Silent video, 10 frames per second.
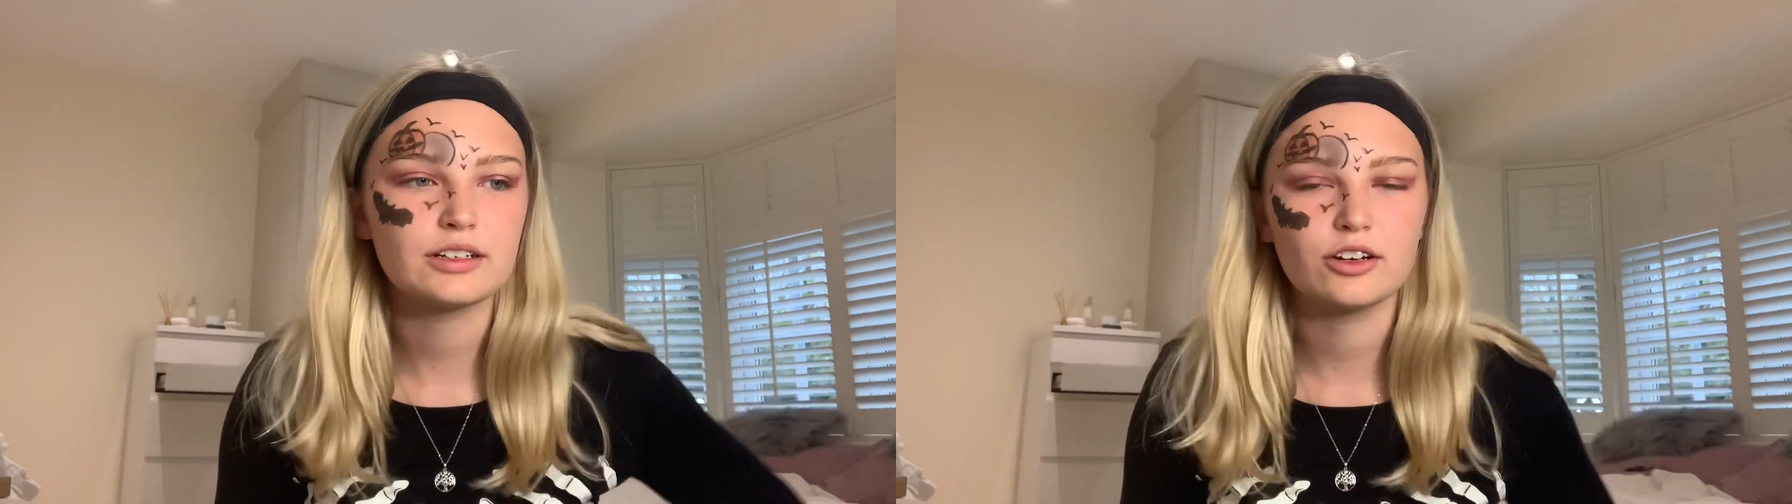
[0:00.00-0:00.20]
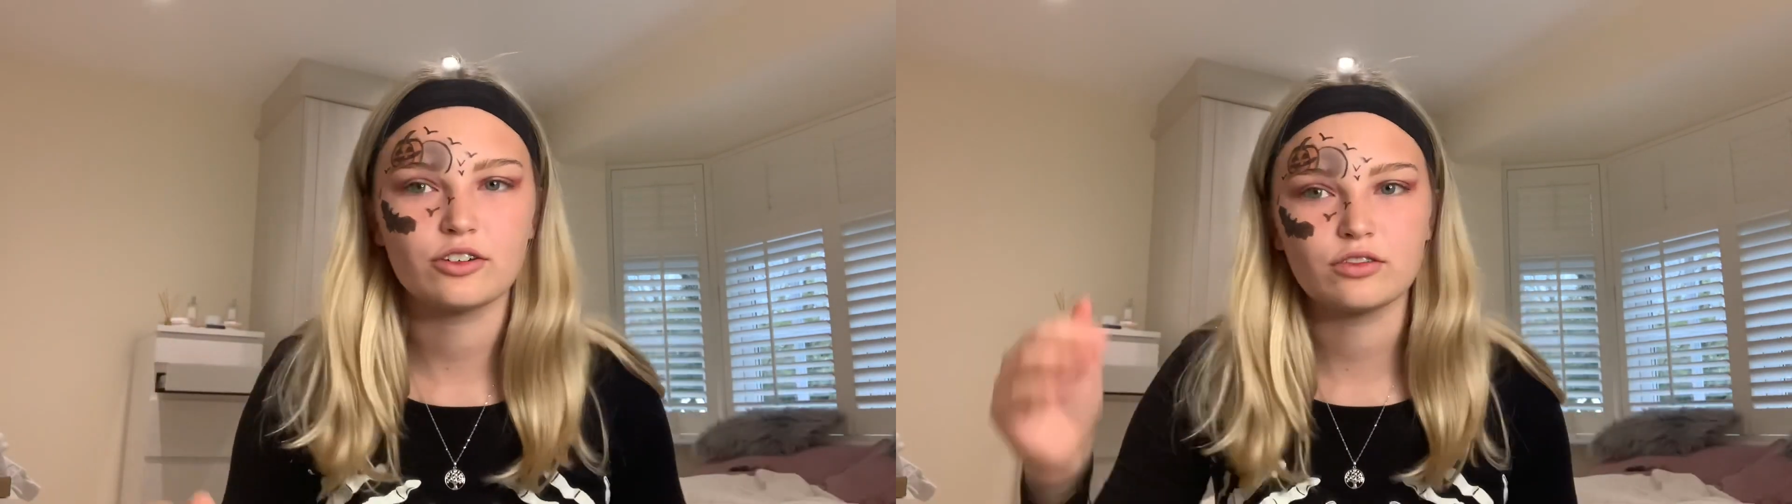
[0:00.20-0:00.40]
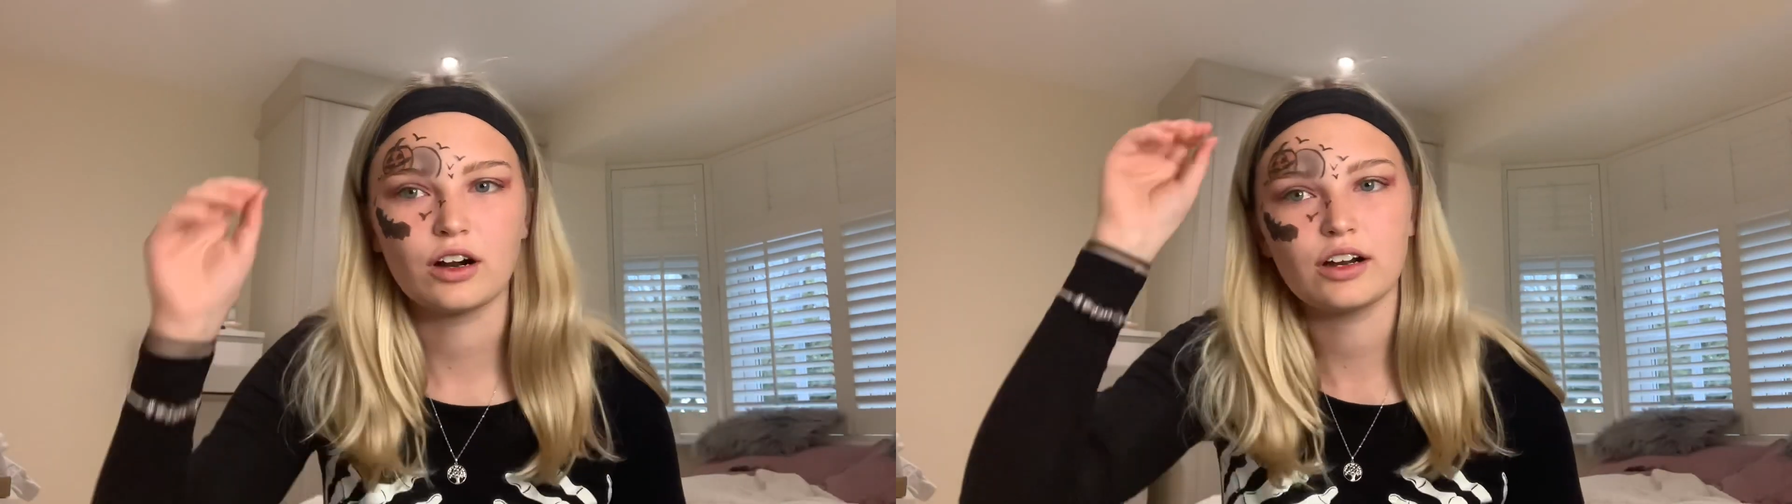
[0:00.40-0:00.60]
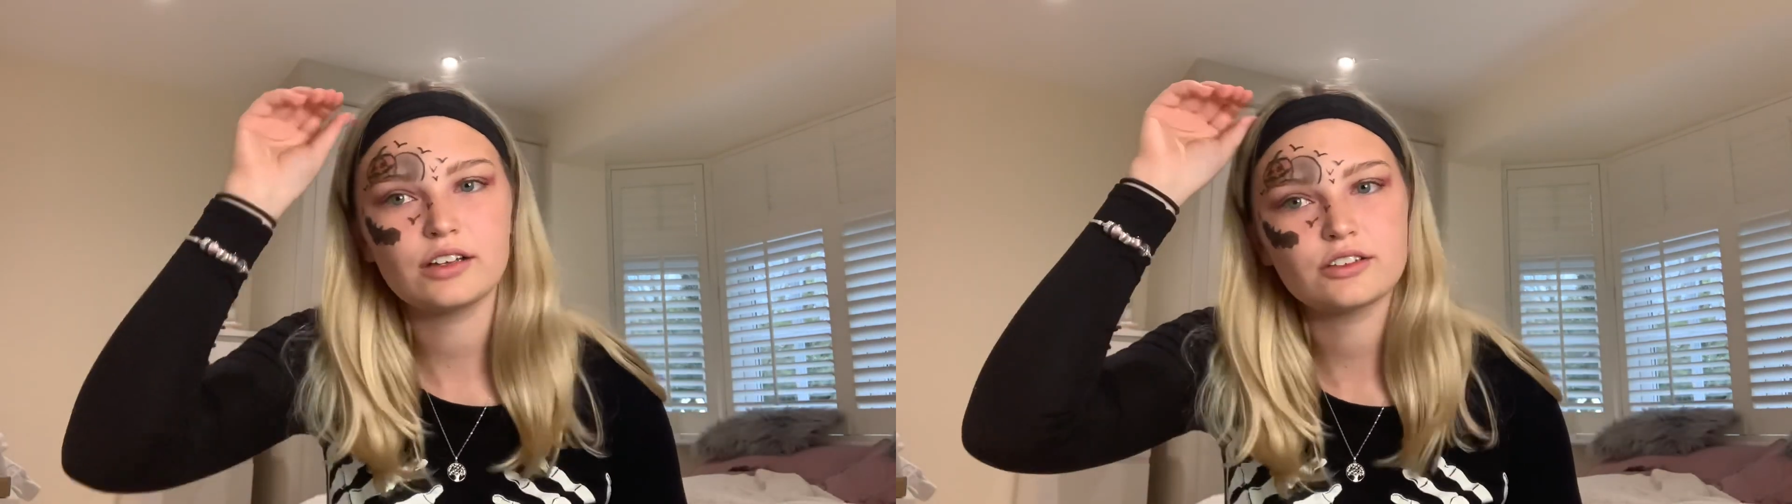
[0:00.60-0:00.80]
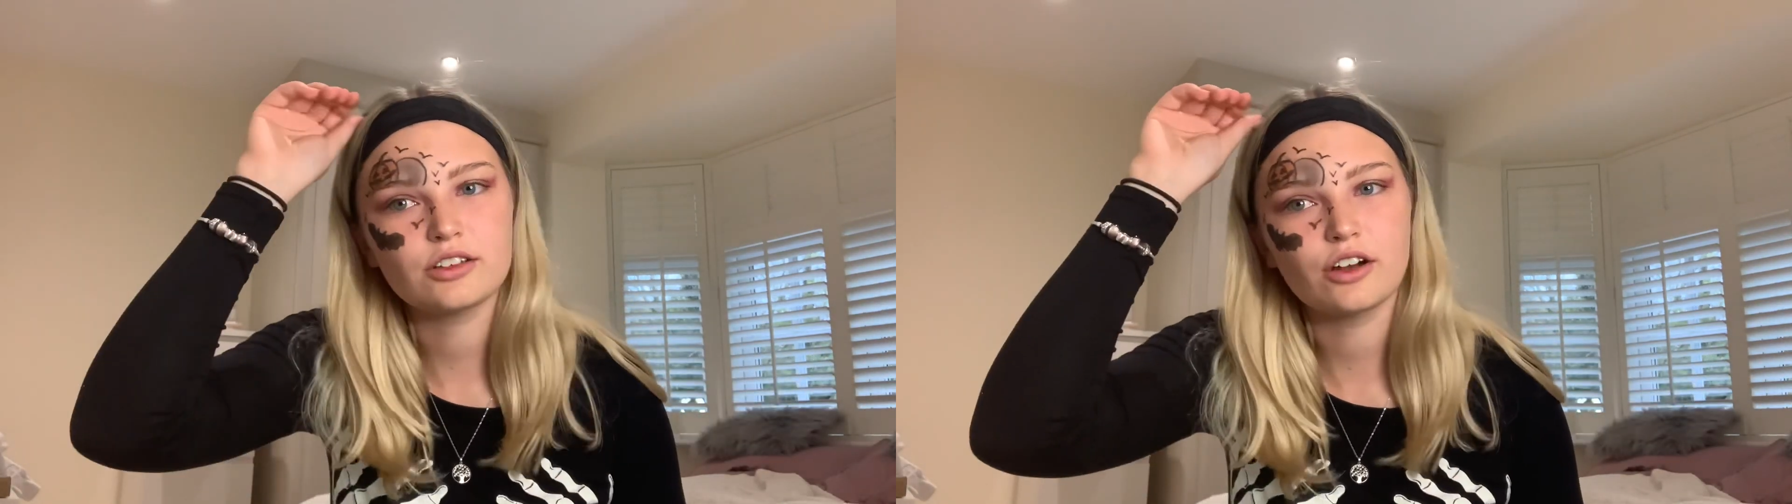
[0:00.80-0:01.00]
look
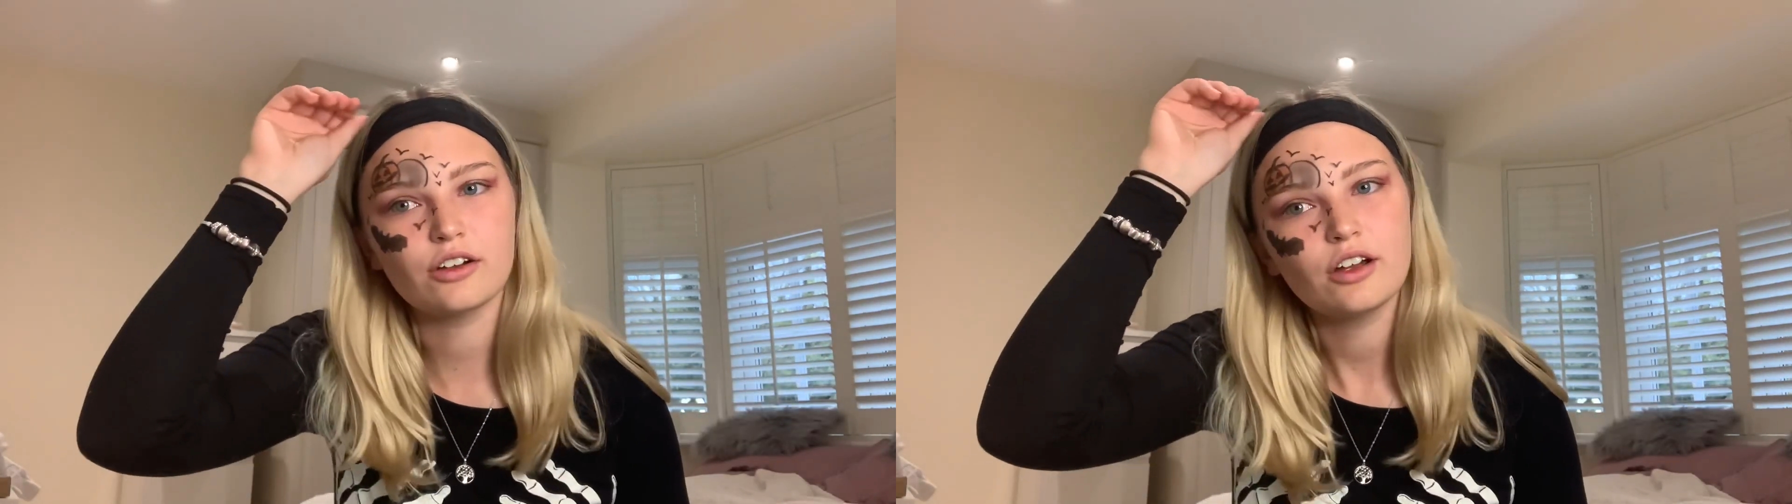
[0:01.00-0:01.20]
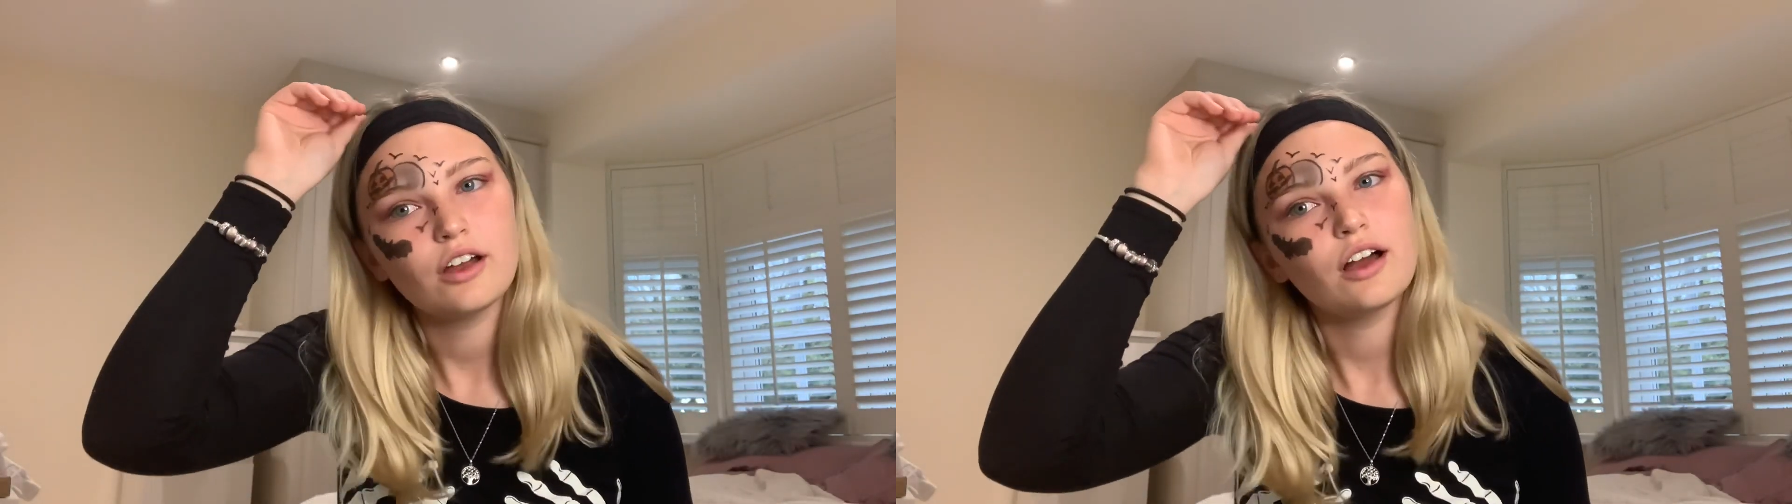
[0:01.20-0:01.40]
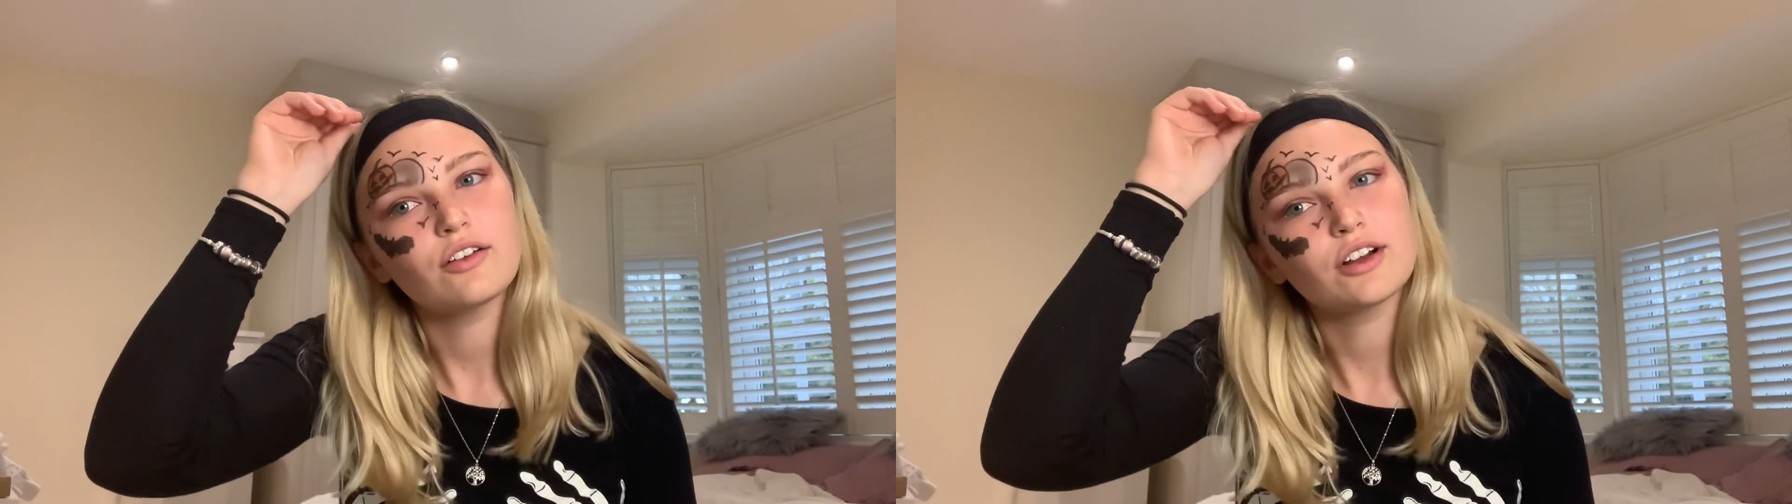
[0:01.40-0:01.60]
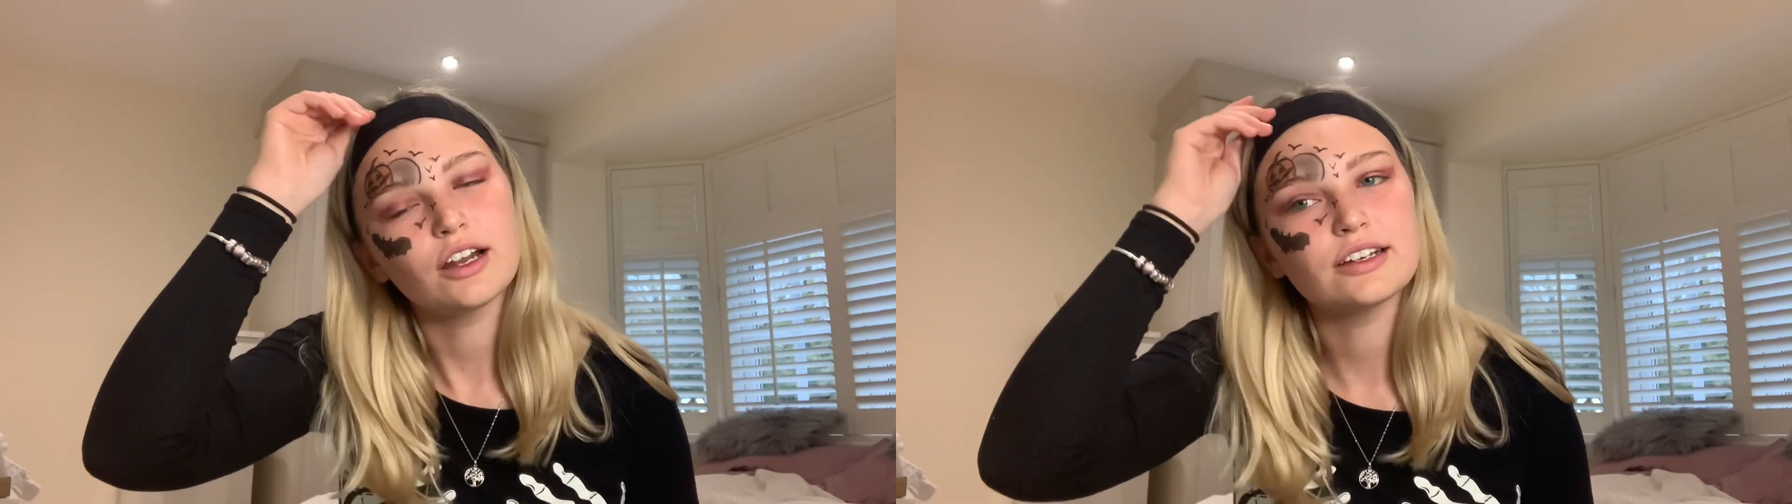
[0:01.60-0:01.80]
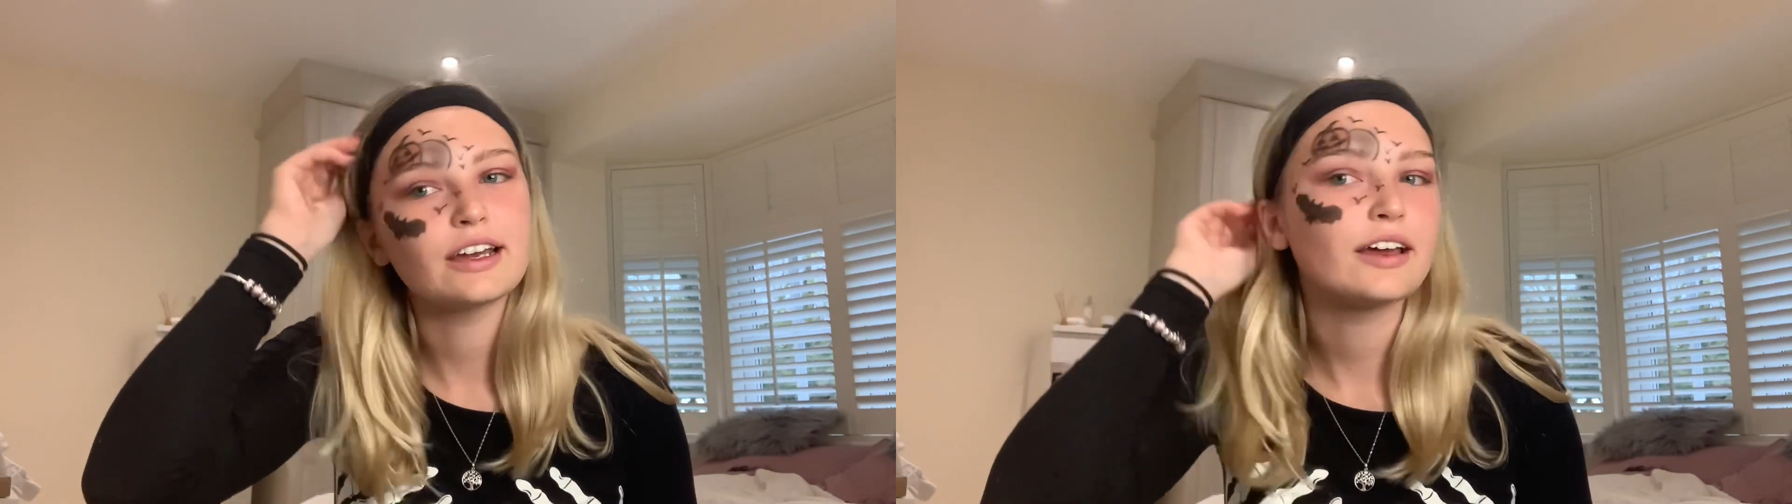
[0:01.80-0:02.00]
right, so I've
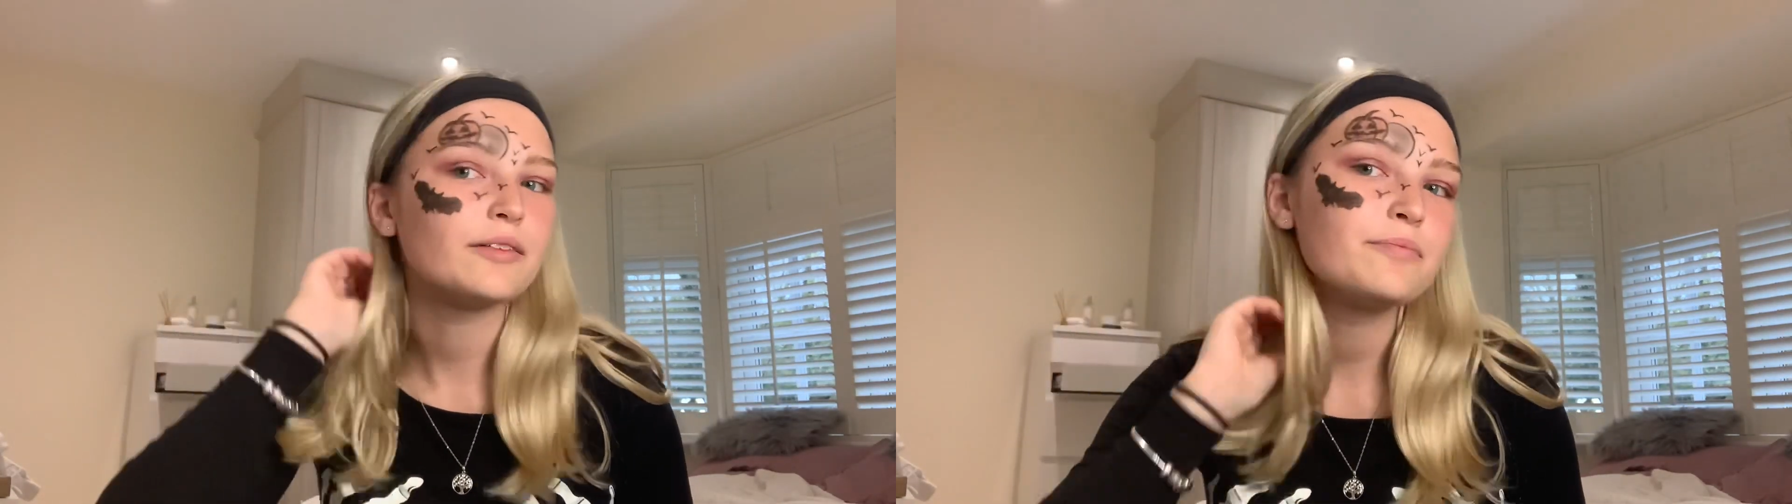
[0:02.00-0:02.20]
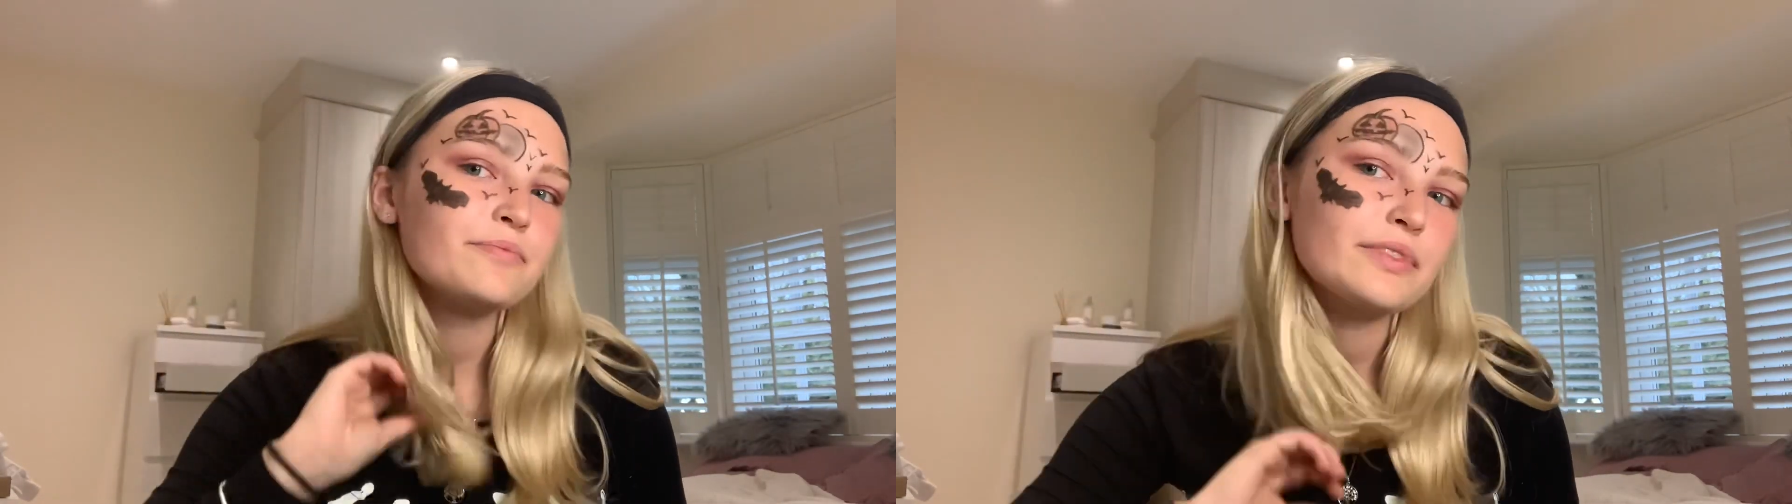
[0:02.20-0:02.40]
coloured it in,